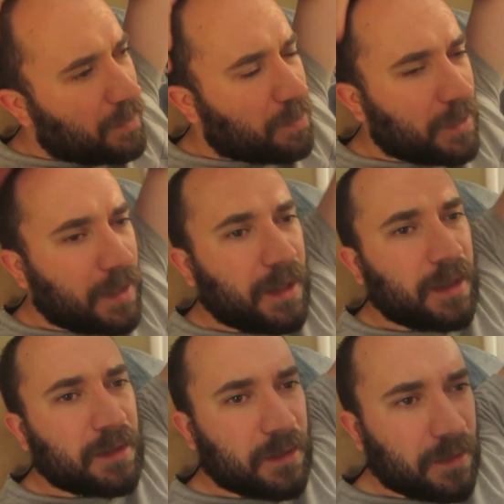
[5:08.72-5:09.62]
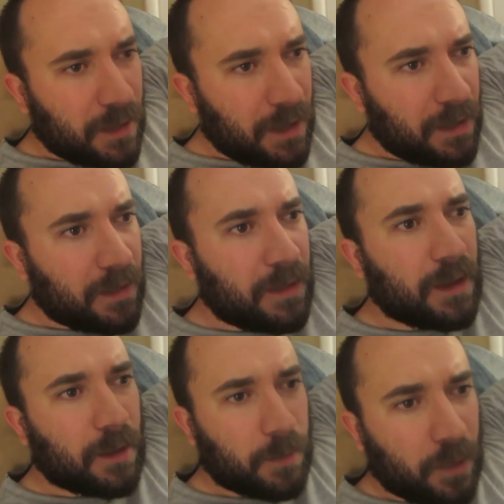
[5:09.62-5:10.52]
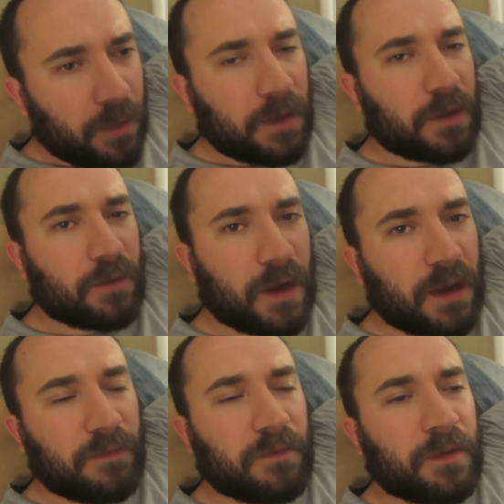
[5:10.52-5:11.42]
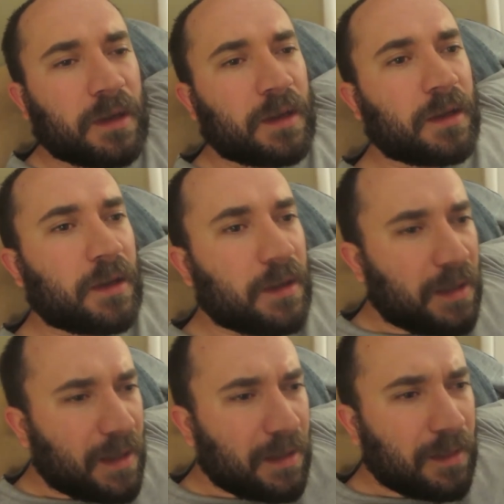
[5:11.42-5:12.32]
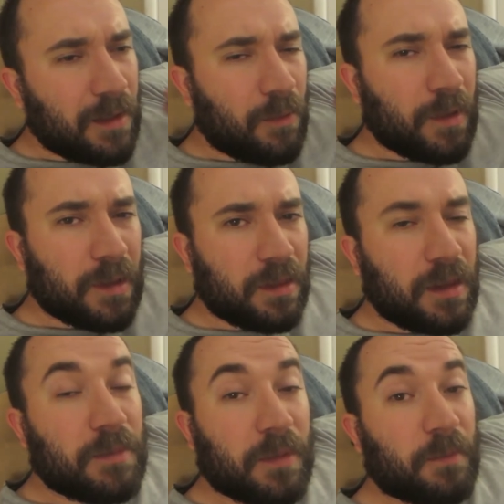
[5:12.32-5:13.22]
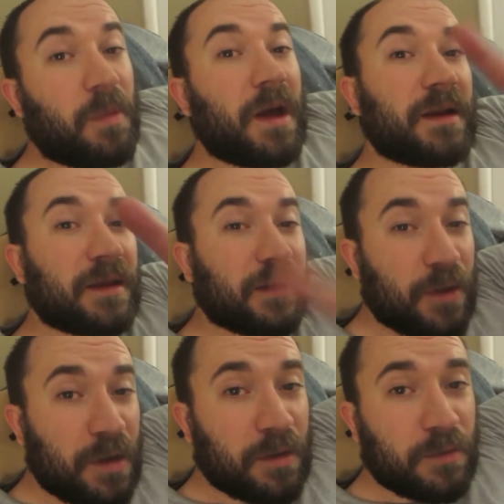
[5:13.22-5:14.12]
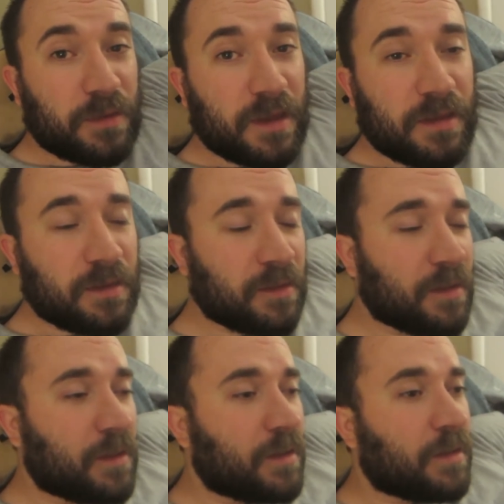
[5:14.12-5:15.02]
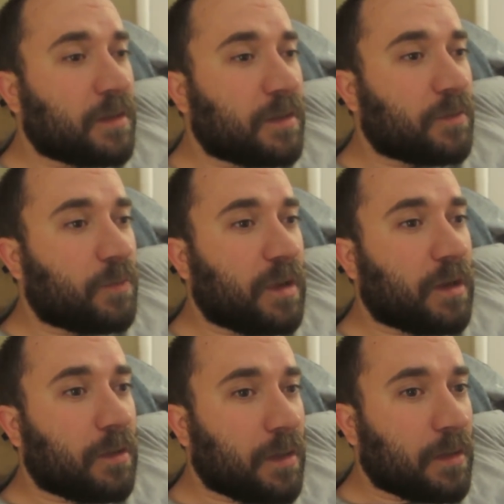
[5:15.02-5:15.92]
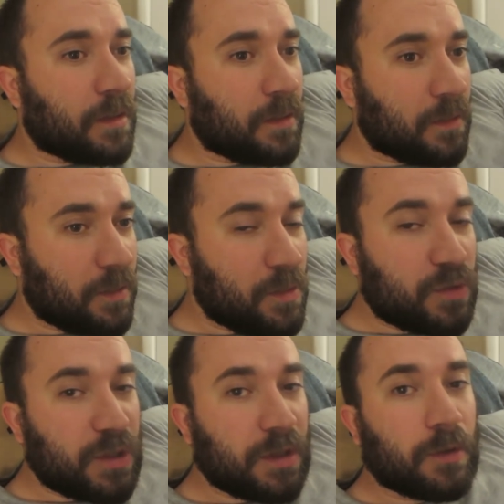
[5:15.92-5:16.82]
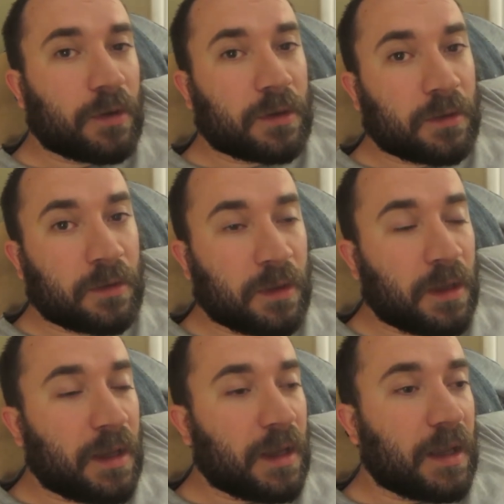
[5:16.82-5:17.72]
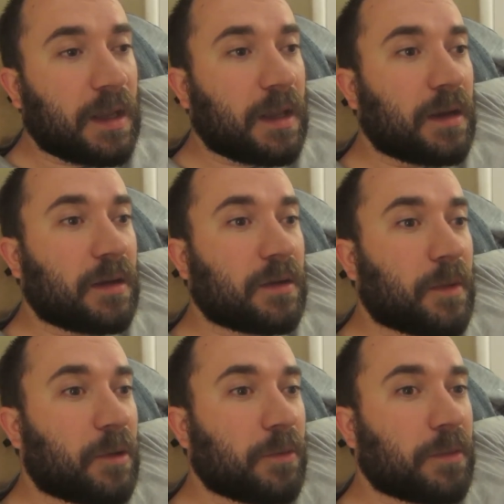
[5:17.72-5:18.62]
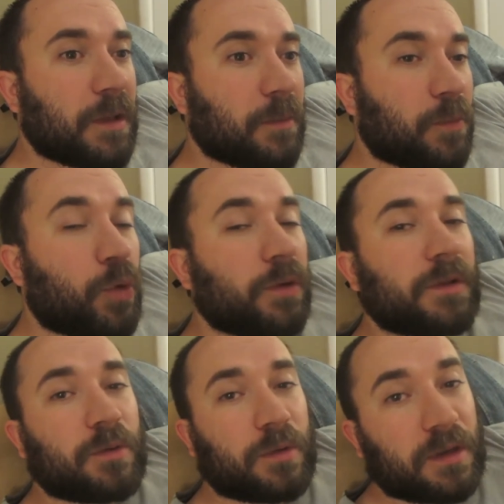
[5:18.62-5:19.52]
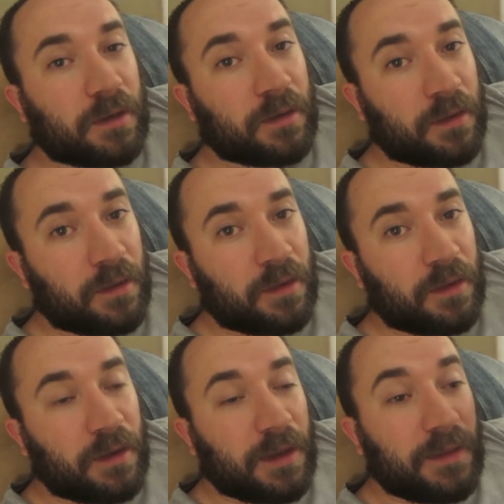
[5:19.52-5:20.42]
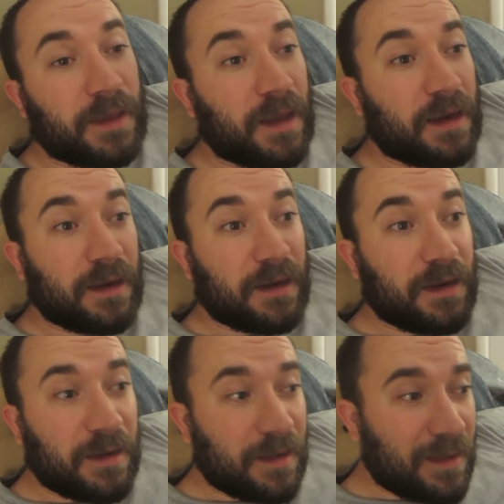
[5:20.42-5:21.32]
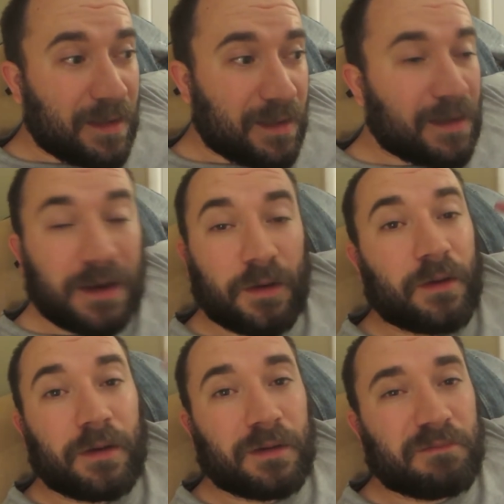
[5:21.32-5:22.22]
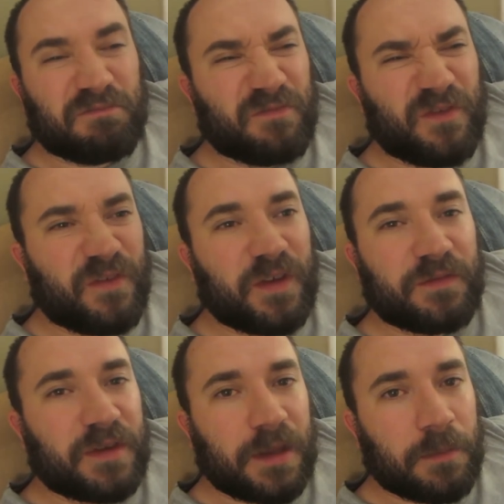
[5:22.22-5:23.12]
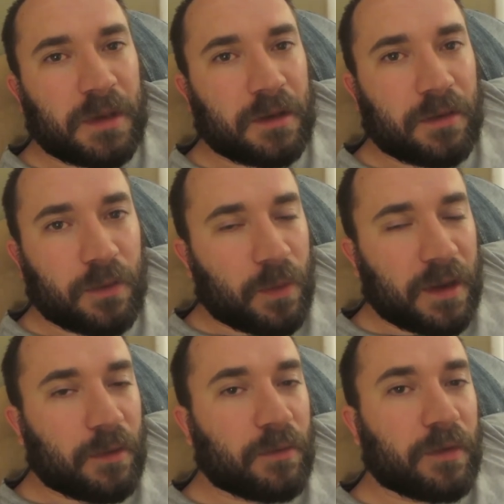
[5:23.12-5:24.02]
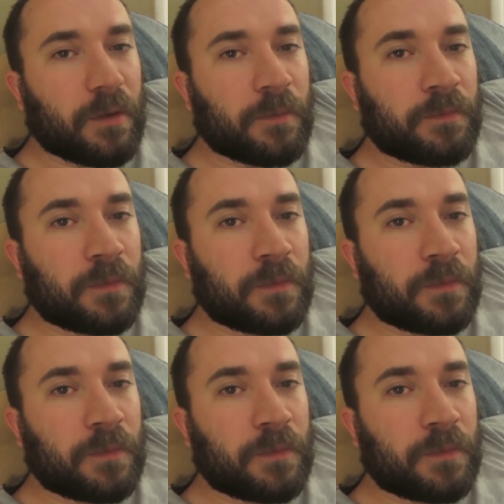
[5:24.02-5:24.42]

you play until late, and you get up early, you drive. You get low on sleep. But good news is we are in Eugene, Oregon, and tomorrow we play in Portland, Oregon. And that is an hour and fifty minutes away or so.